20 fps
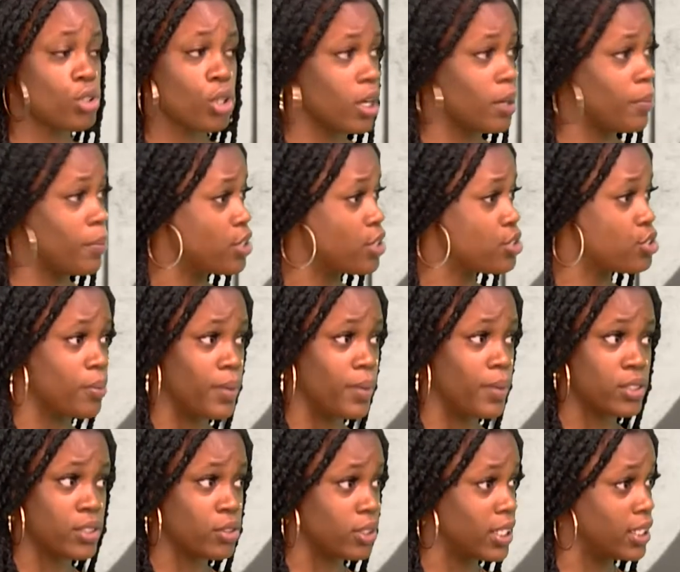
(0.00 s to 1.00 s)
about your
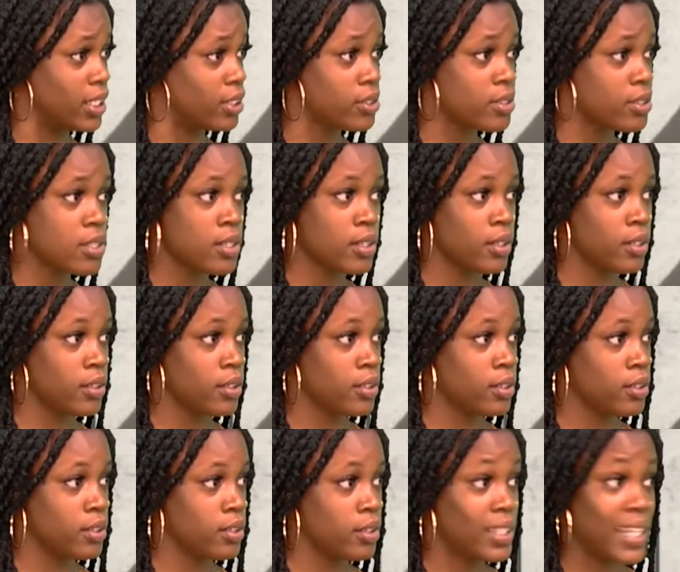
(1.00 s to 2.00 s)
mental health?
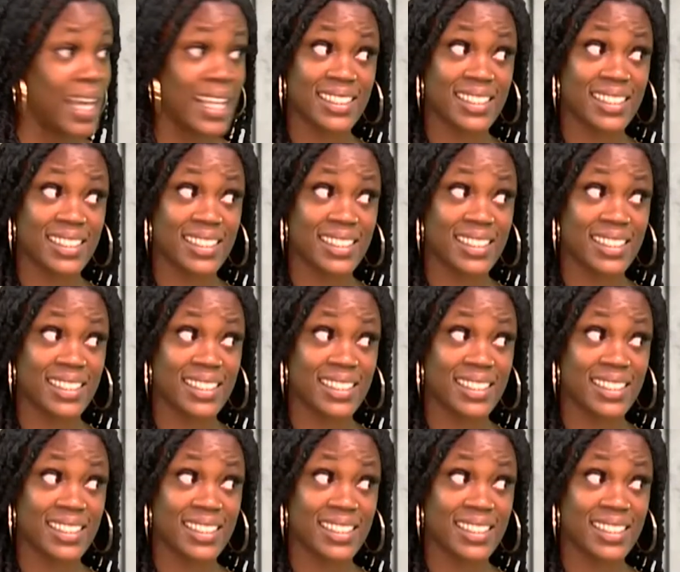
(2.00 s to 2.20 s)
That's